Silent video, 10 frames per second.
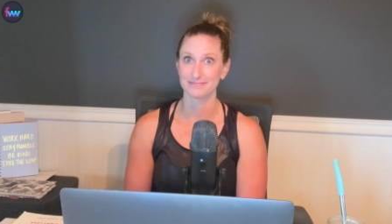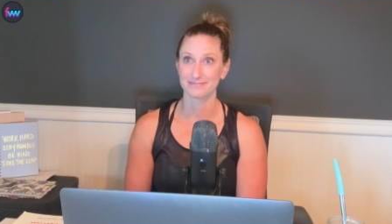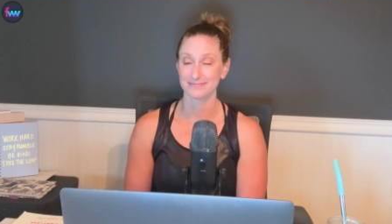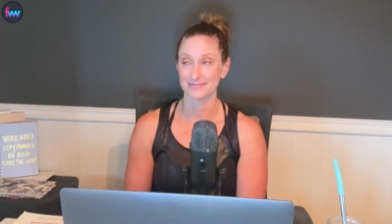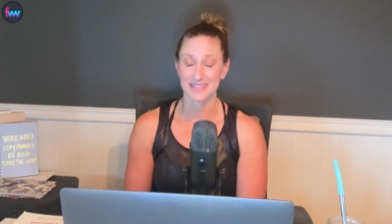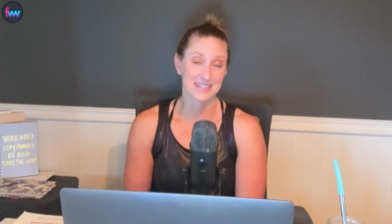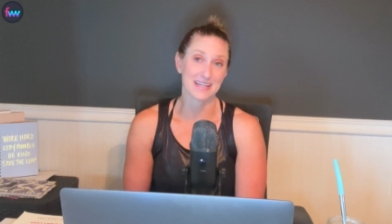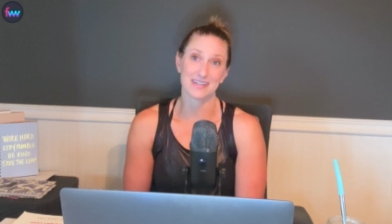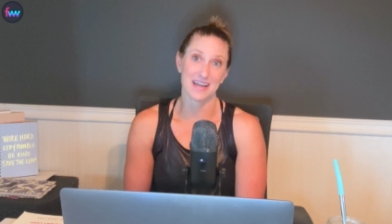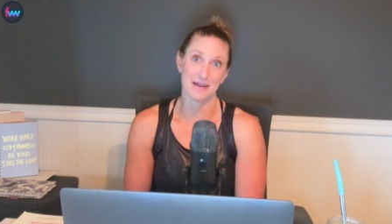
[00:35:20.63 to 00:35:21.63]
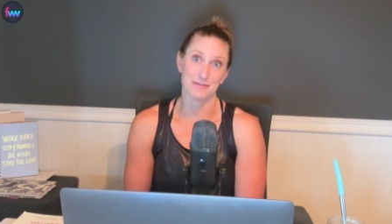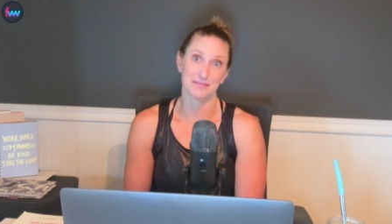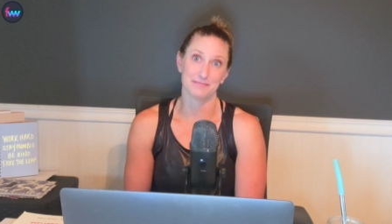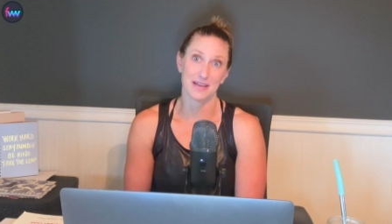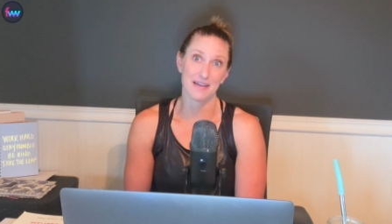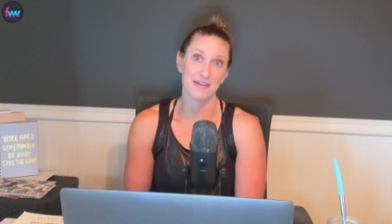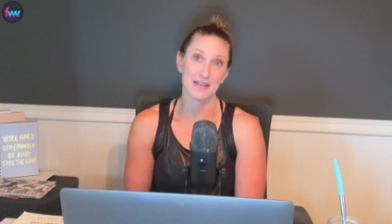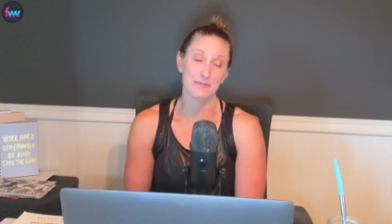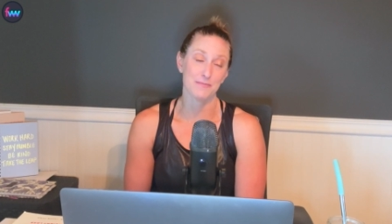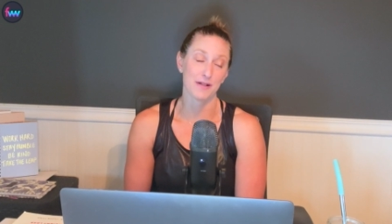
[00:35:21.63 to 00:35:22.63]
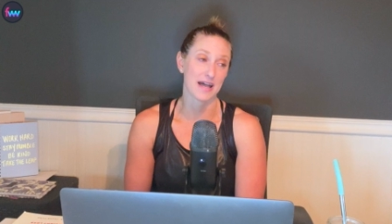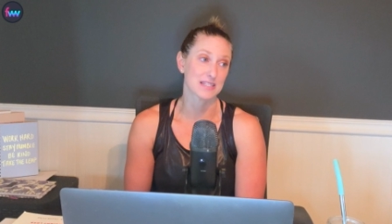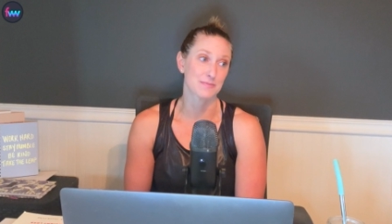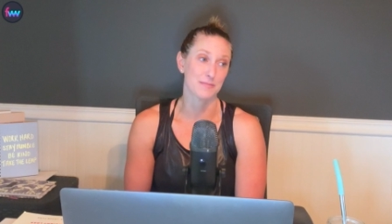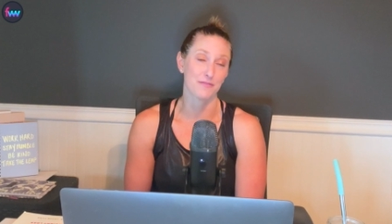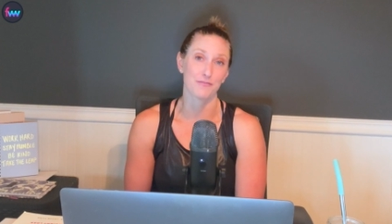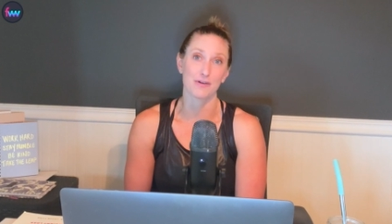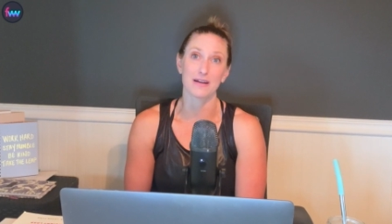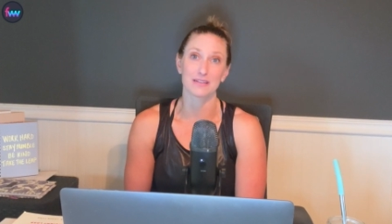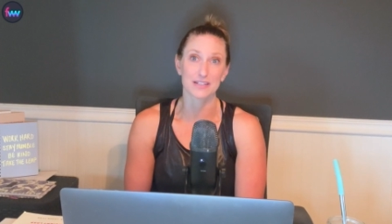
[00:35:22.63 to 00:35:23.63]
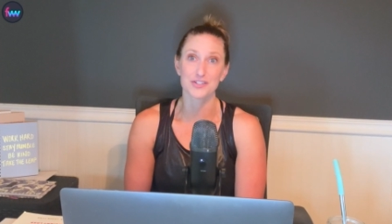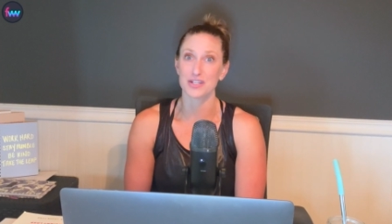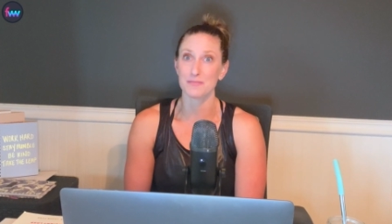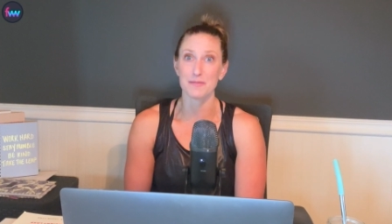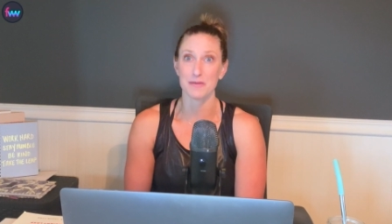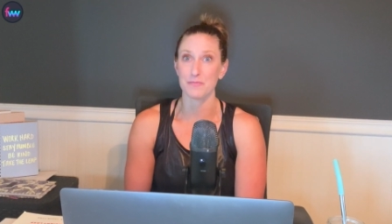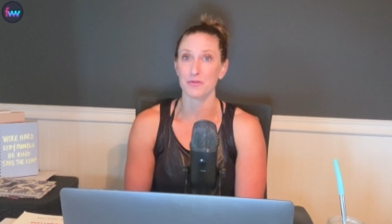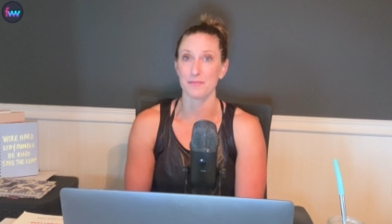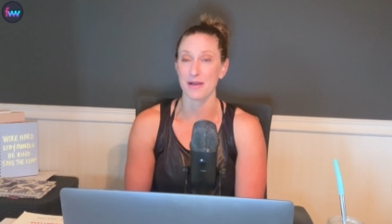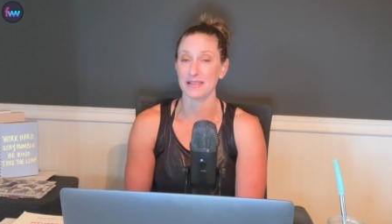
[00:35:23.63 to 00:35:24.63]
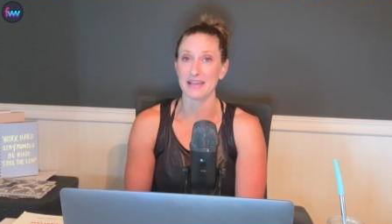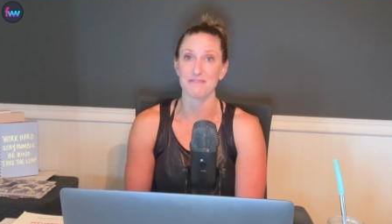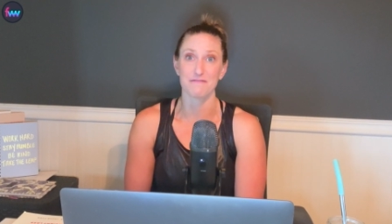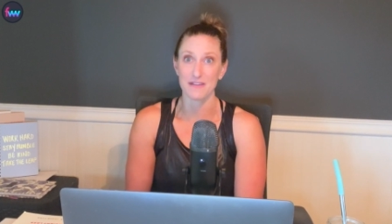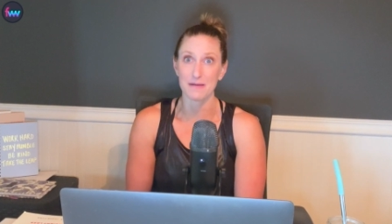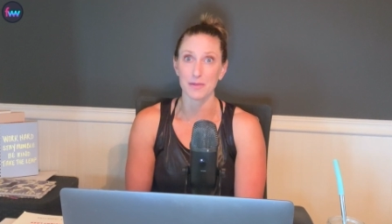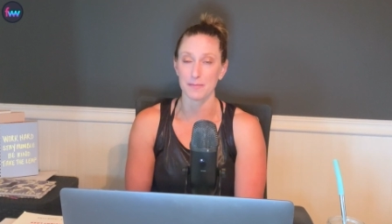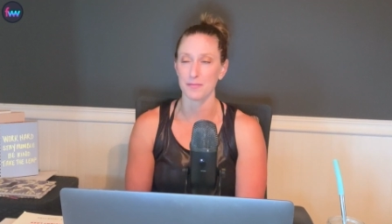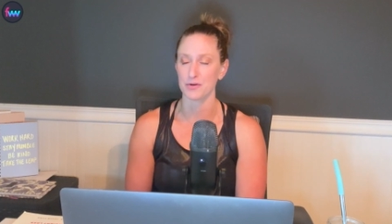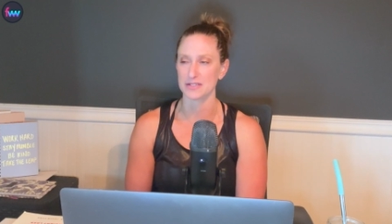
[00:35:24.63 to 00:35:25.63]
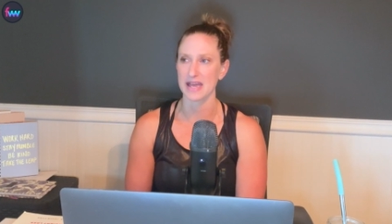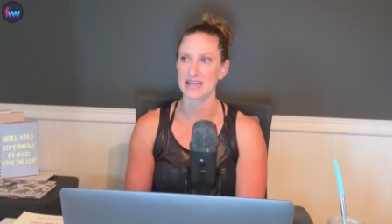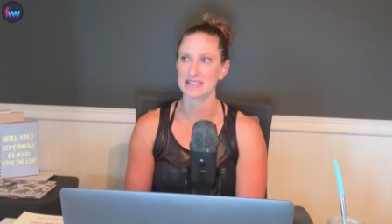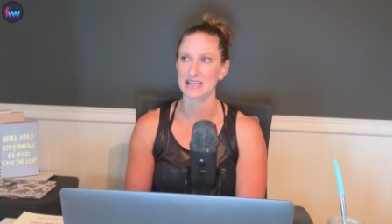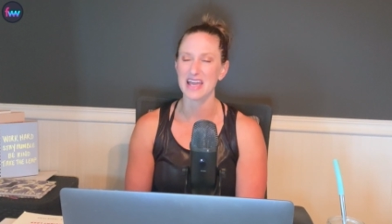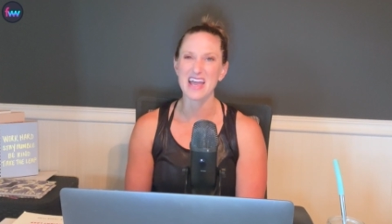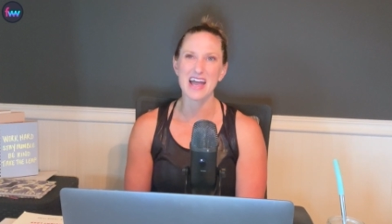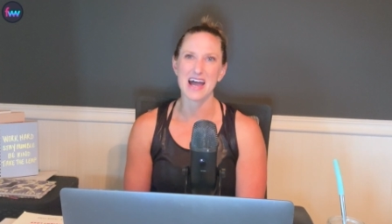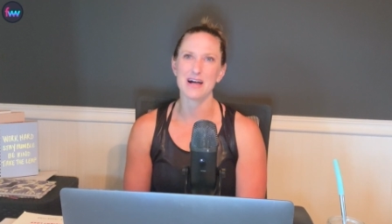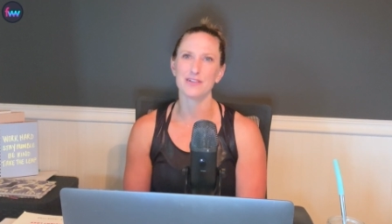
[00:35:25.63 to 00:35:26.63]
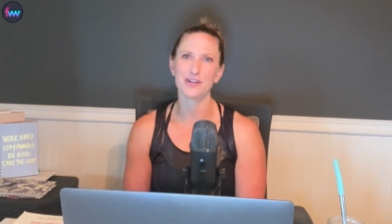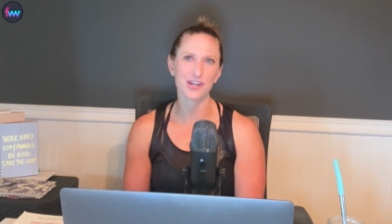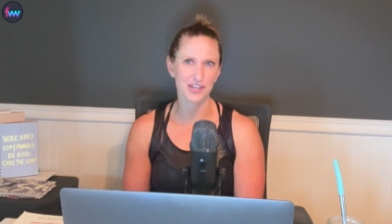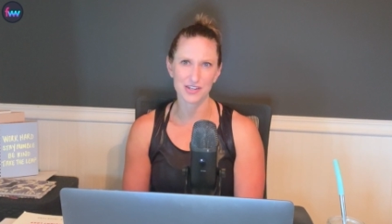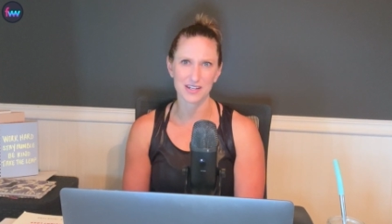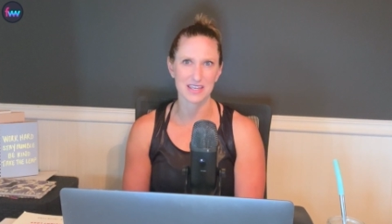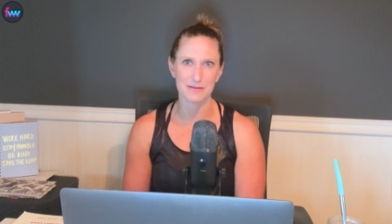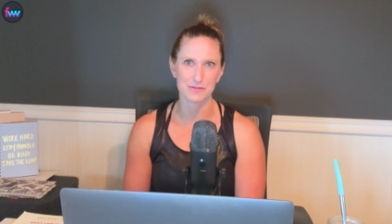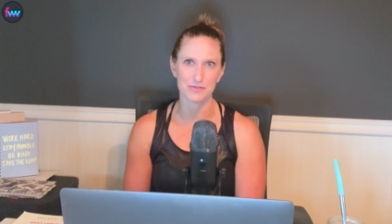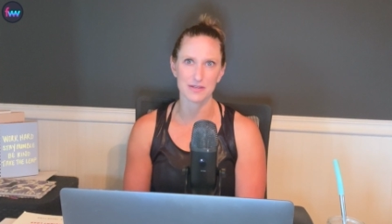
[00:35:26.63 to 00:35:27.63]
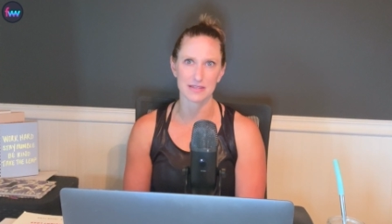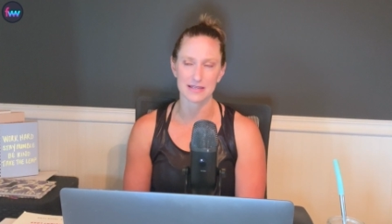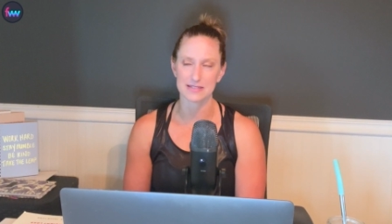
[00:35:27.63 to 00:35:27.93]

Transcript: It's not going to happen. I've had people ask me before, legitimate people in my life, family members ask, "How long are you going to keep doing this?"